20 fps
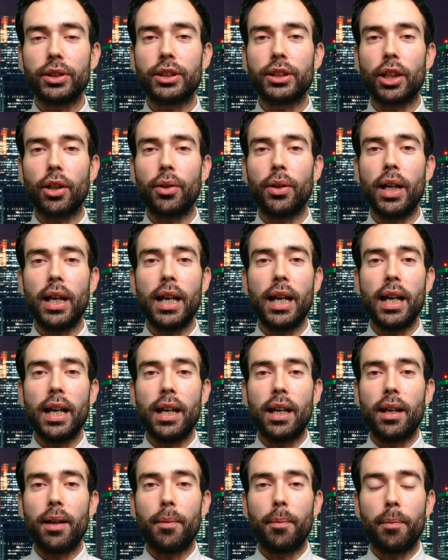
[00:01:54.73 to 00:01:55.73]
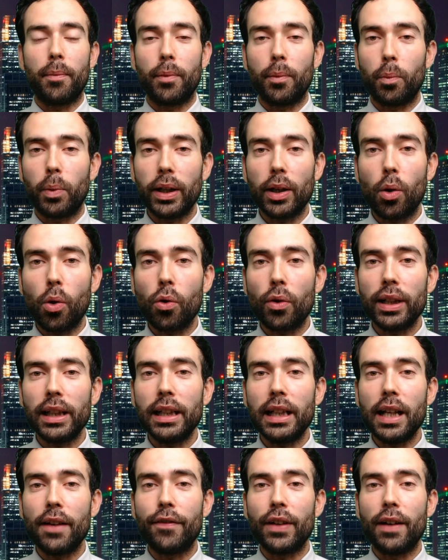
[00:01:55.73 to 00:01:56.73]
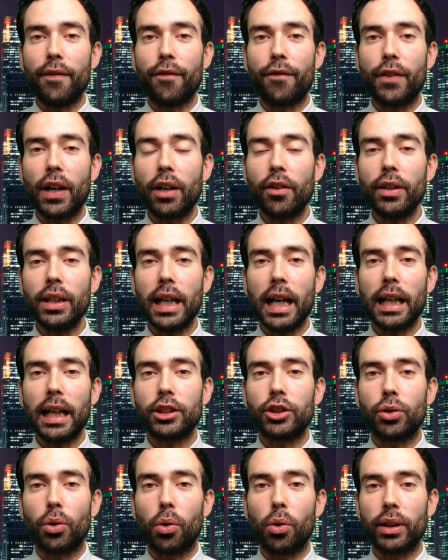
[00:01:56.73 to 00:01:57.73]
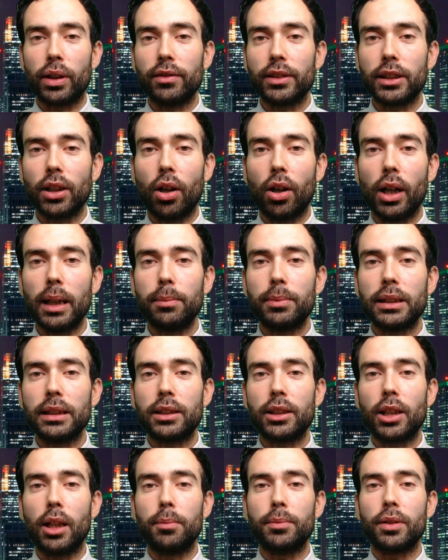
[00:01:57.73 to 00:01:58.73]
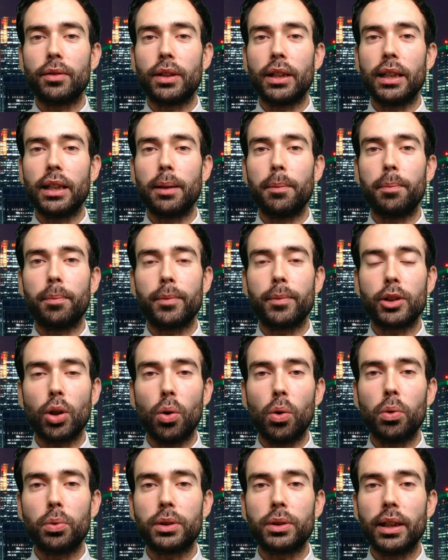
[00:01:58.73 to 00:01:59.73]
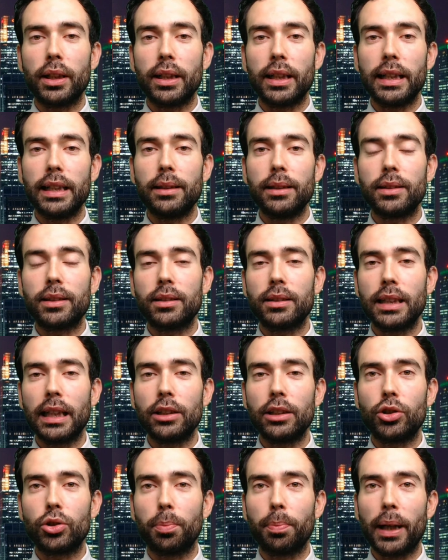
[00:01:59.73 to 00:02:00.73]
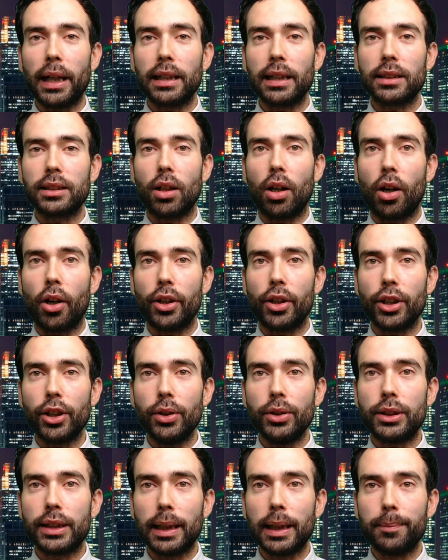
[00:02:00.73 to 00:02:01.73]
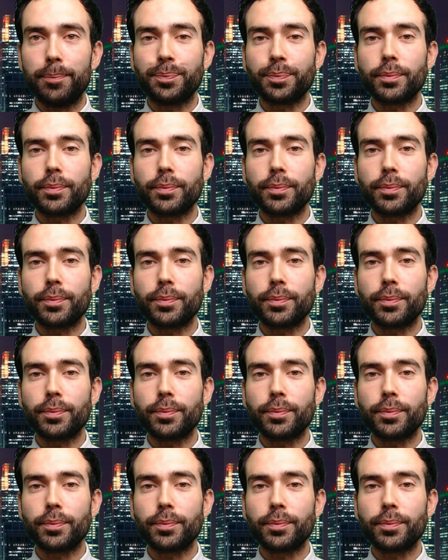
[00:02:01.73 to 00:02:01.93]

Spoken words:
So we already live in very extraordinary times in terms of the tools that the central banks are using.